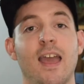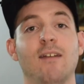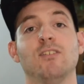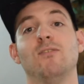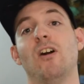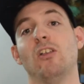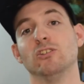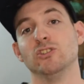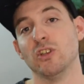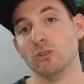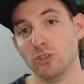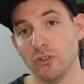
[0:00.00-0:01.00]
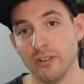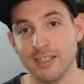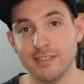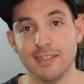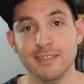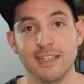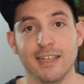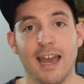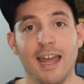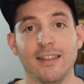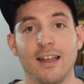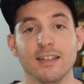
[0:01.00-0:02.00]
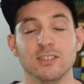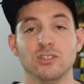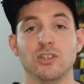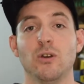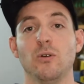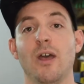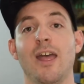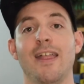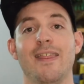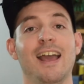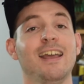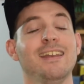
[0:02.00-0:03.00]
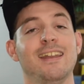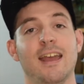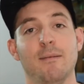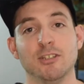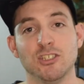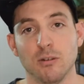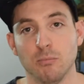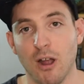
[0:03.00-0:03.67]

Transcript: they have to follow social distancing guidelines. So that can damage their